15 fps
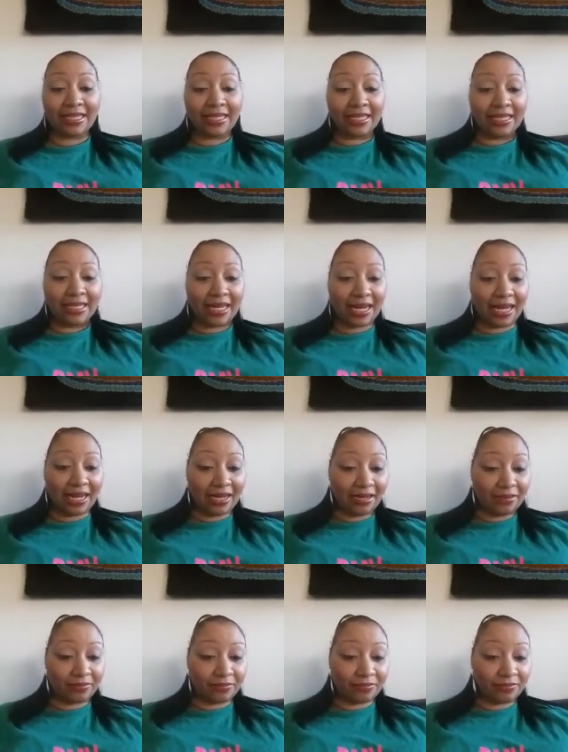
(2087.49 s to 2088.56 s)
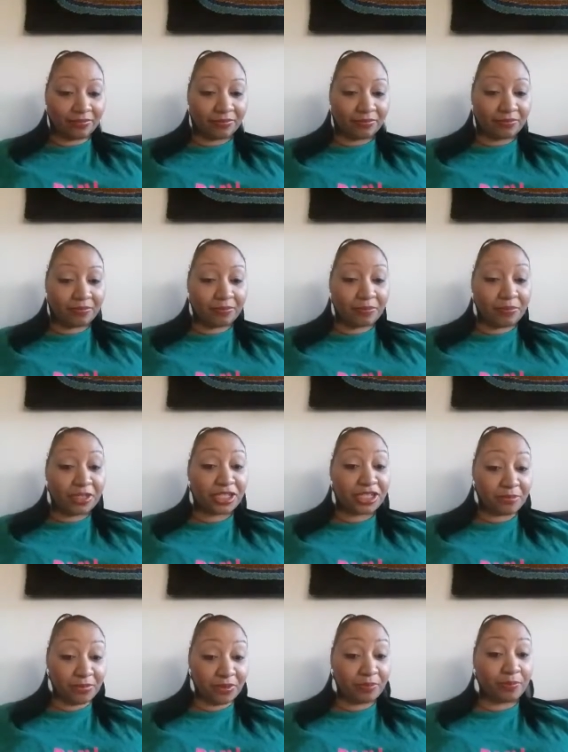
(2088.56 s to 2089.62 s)
Um, pushing
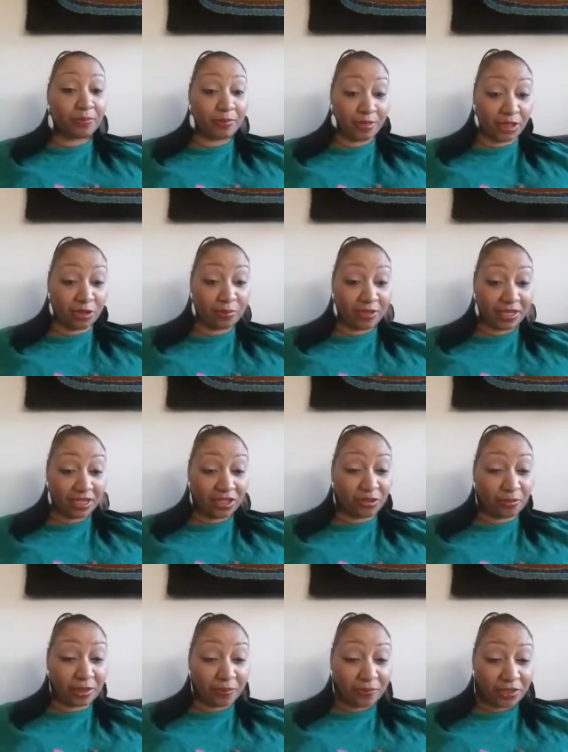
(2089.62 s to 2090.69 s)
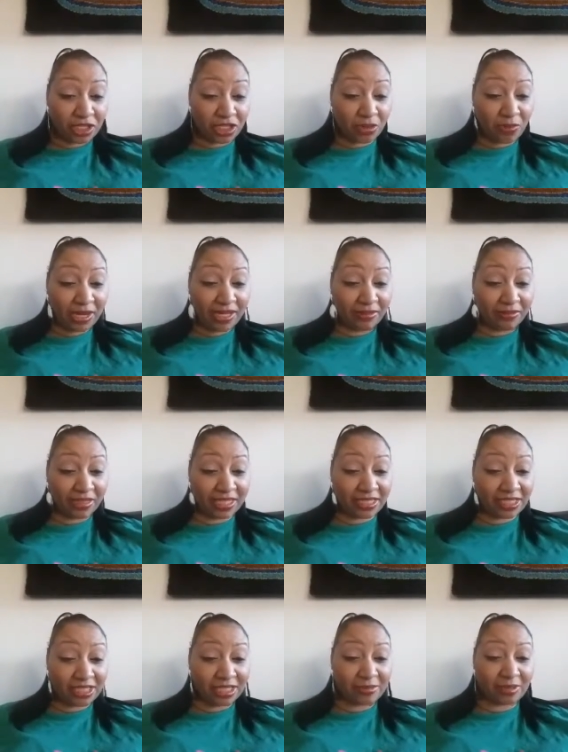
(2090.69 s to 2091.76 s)
you been you've been pushed away in a relationship.
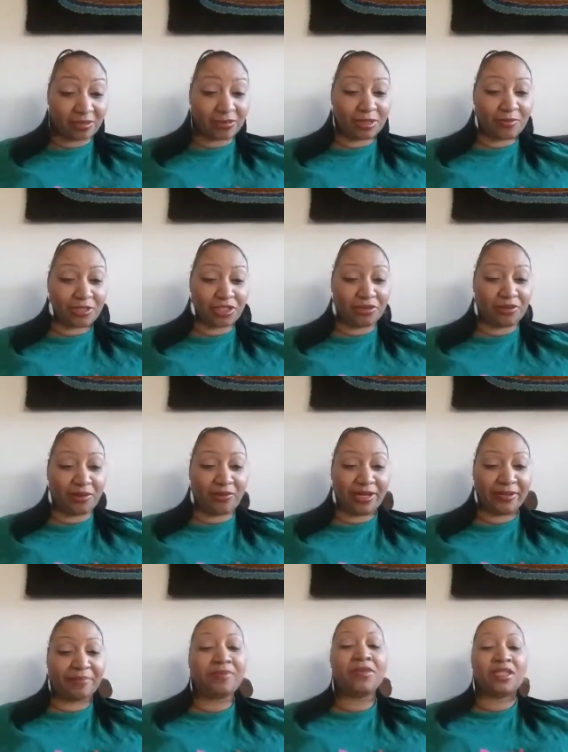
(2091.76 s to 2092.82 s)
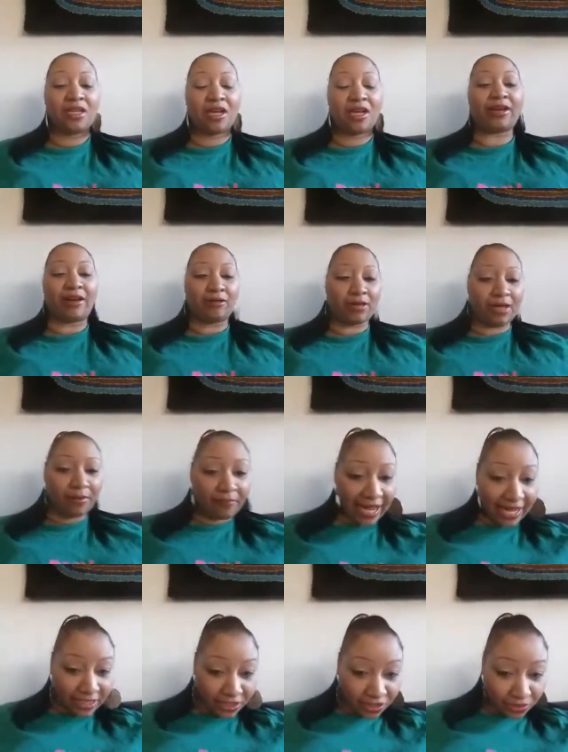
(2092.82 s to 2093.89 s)
Someone's pushing you away. Okay, I'll come back to
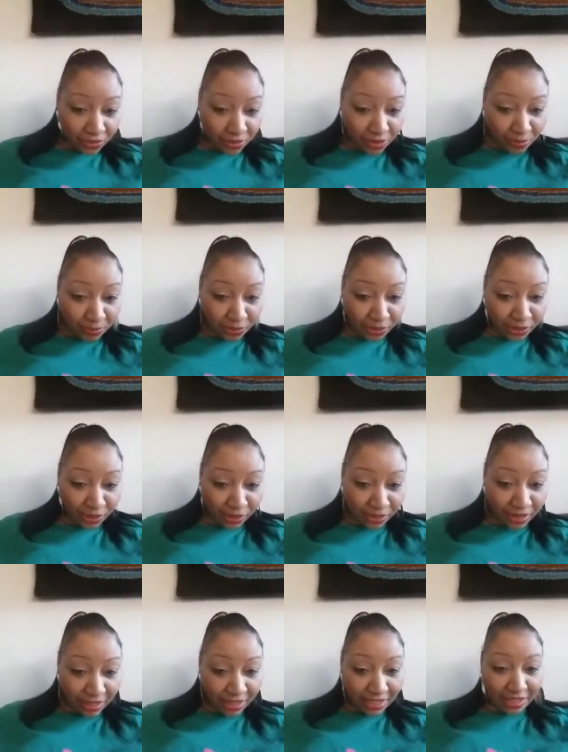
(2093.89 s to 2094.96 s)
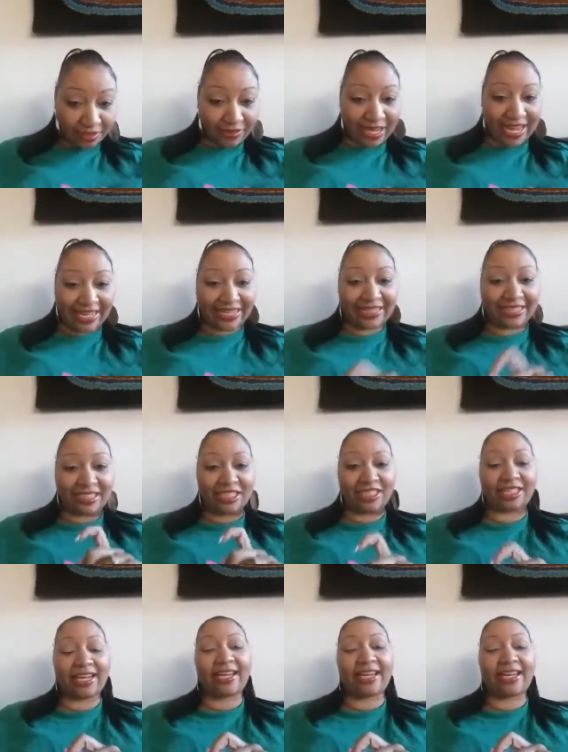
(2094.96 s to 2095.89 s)
you, supporter of AHJ.